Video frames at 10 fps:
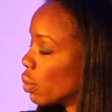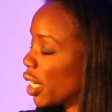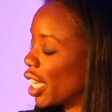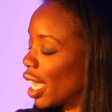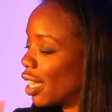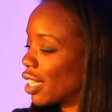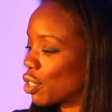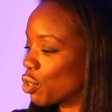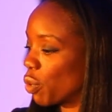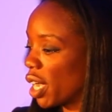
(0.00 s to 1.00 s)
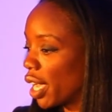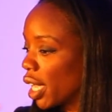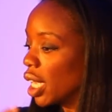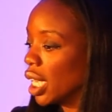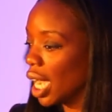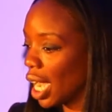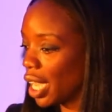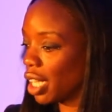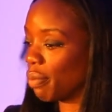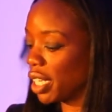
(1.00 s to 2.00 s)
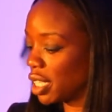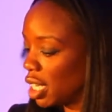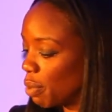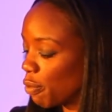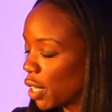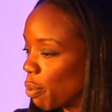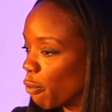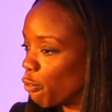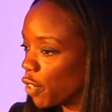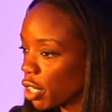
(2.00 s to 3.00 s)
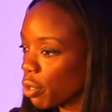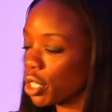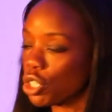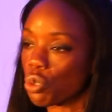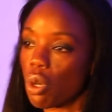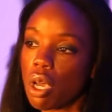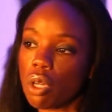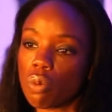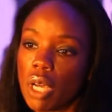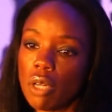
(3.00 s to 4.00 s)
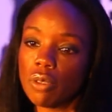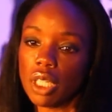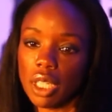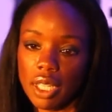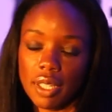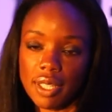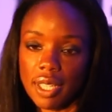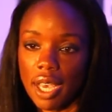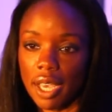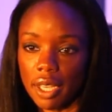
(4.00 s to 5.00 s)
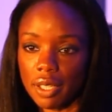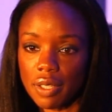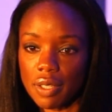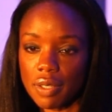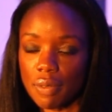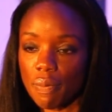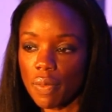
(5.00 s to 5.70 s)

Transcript: right, and this is why I and my team keep a very strong grounding in the science.